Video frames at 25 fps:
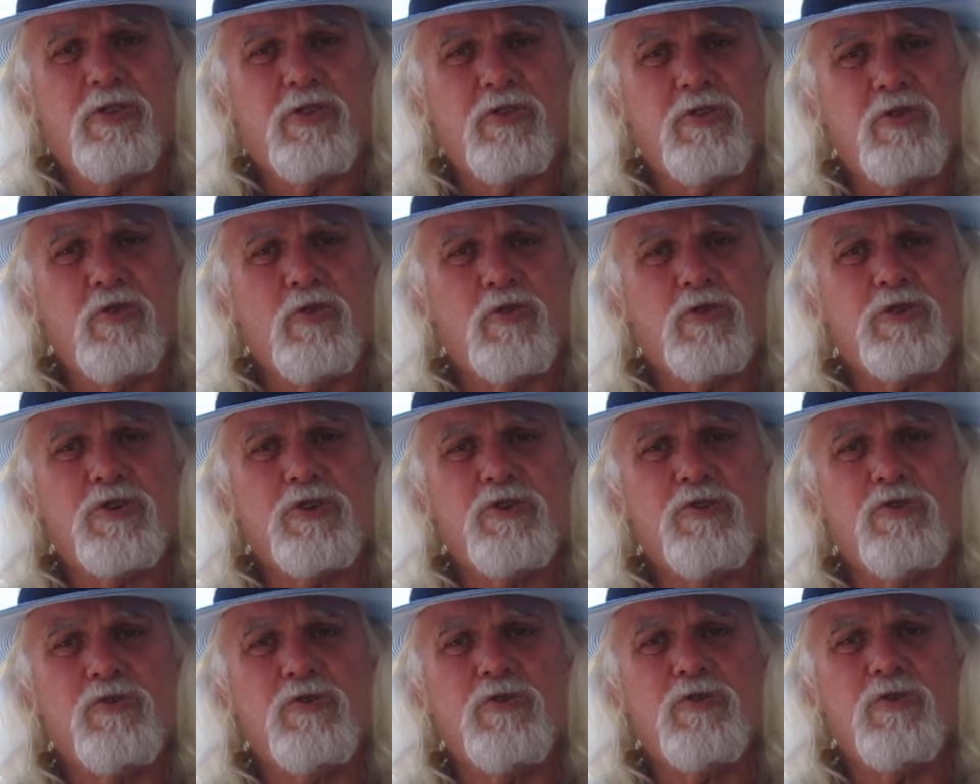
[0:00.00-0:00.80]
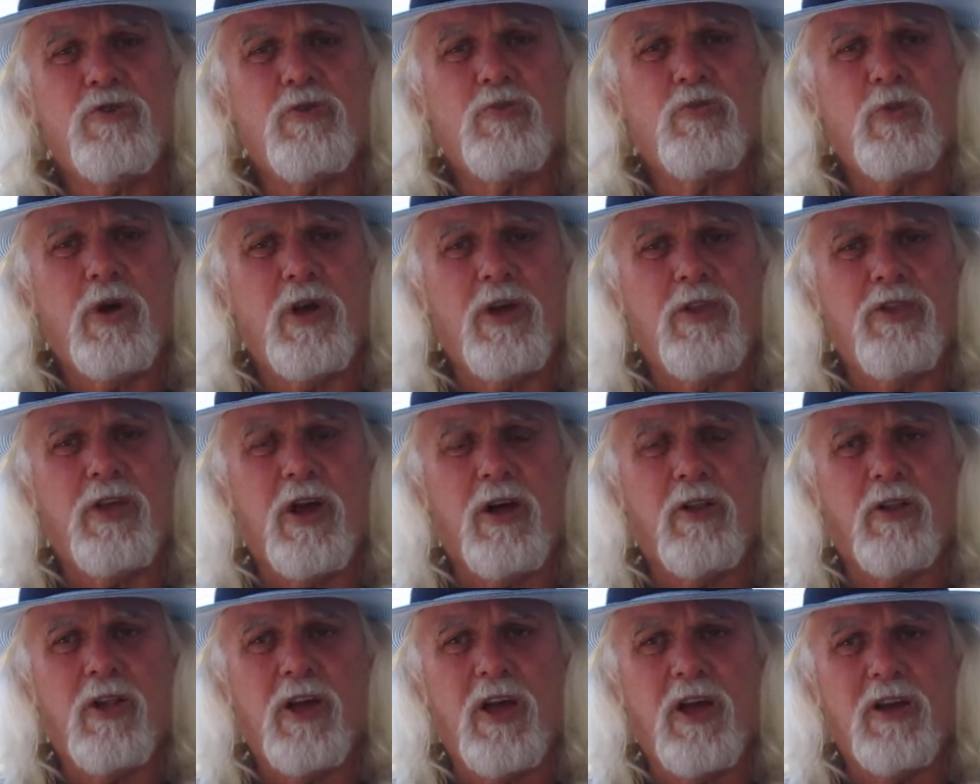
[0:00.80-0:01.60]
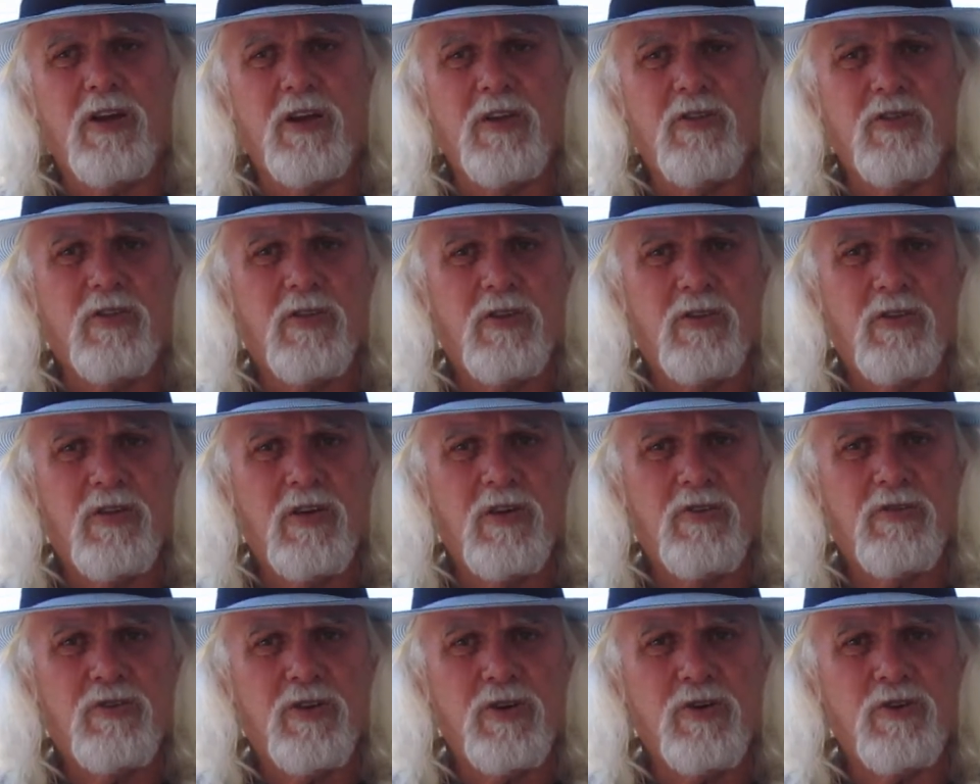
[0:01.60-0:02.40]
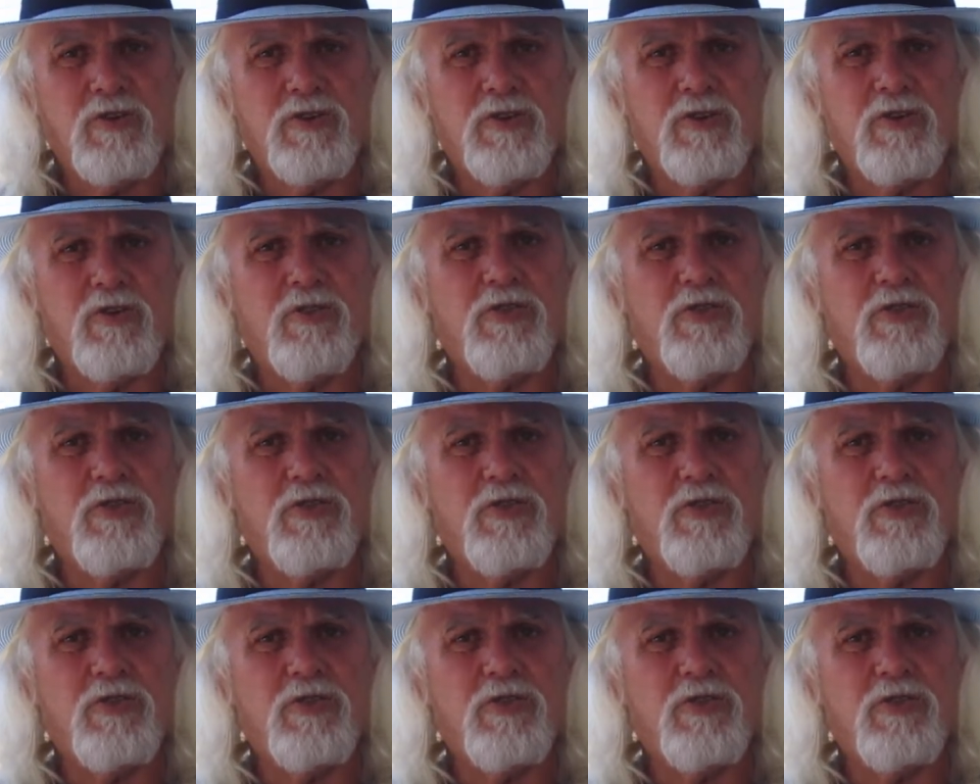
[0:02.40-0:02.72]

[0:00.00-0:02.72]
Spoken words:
your children, where they'll head in the future,